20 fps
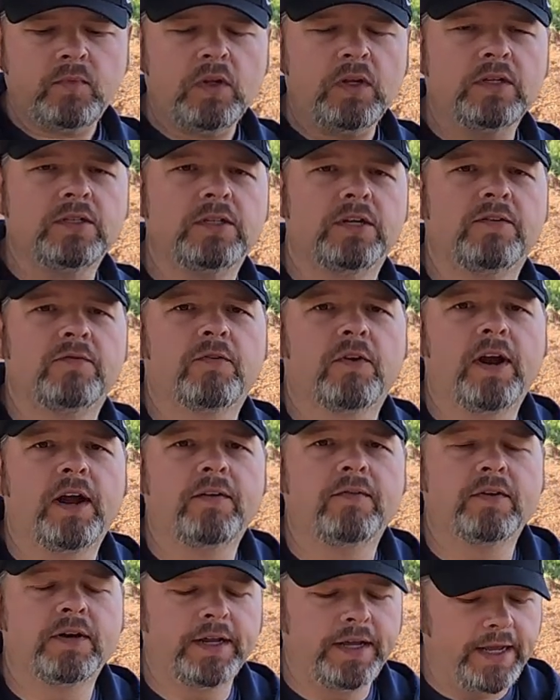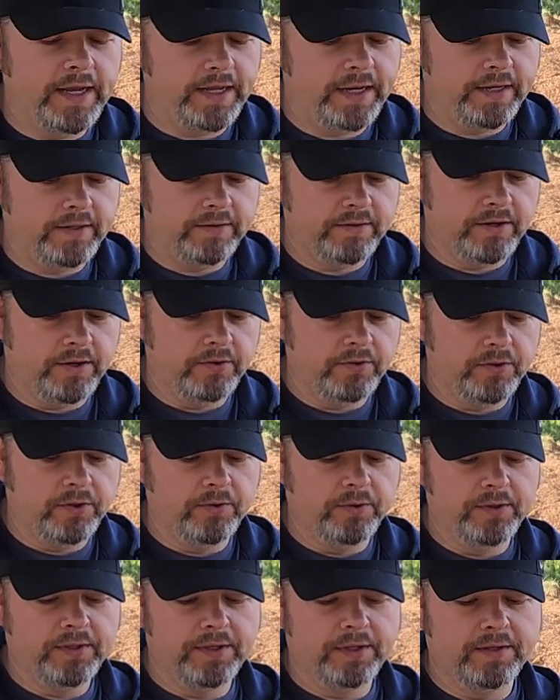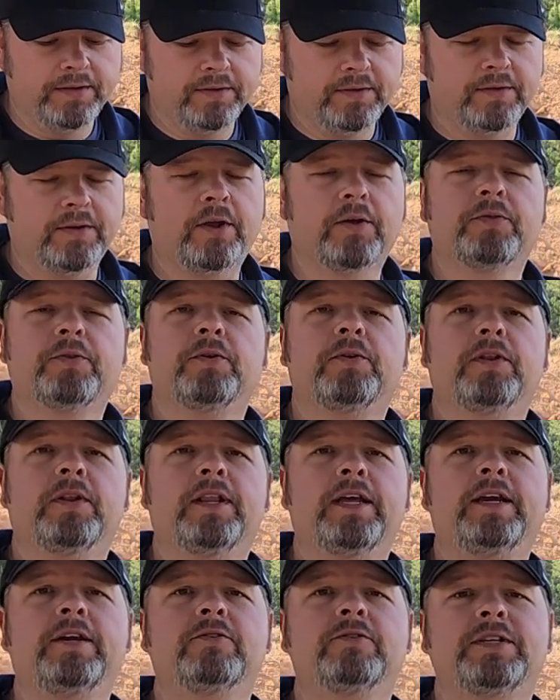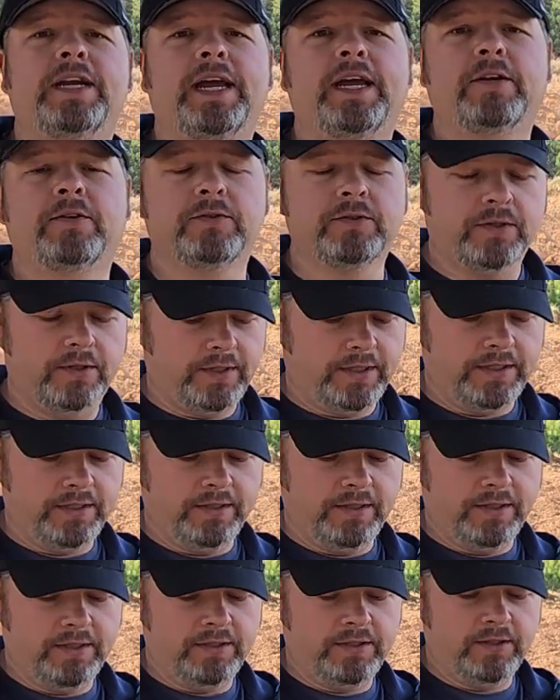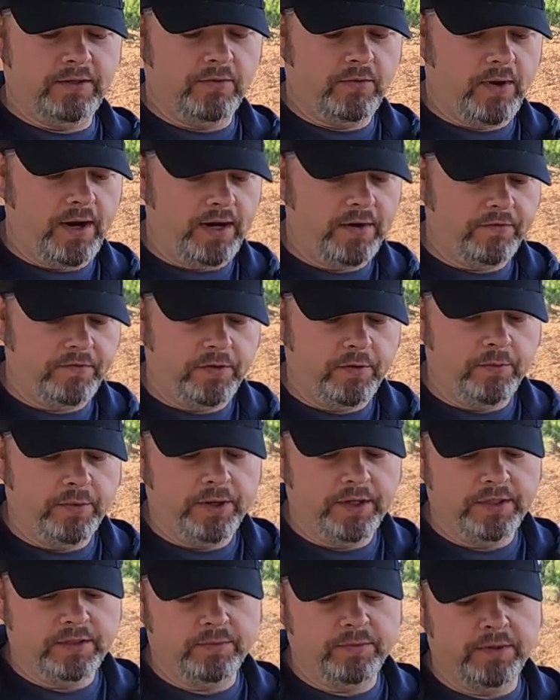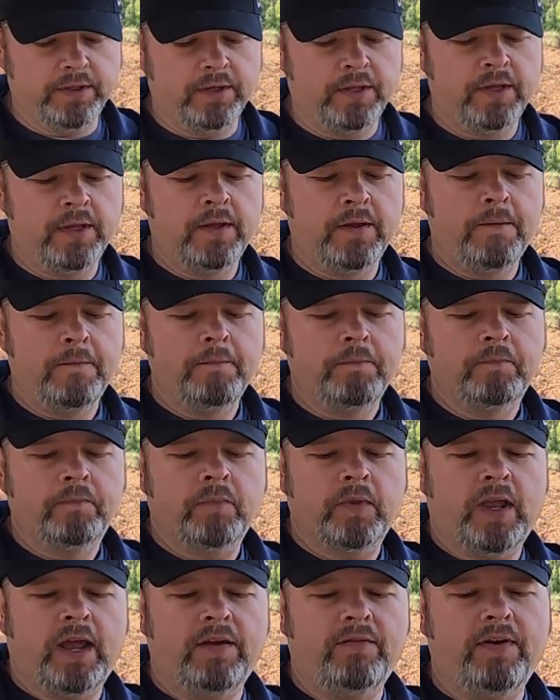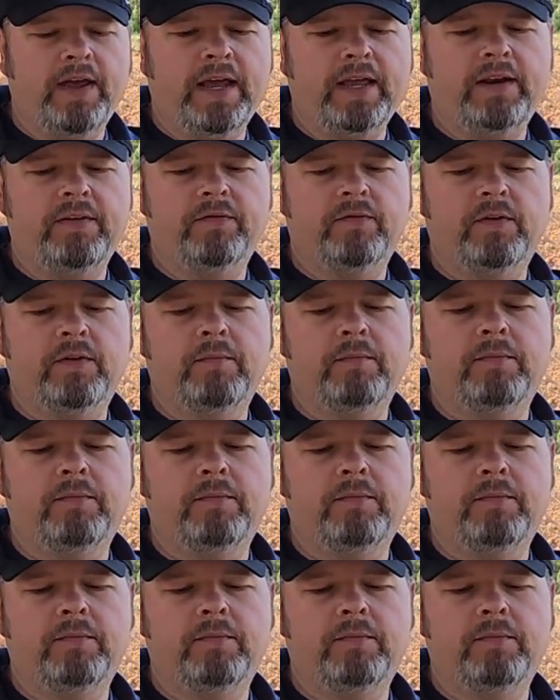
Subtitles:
It took forever to get it, go through the legal channels. It took quite a few months, but I've had it for,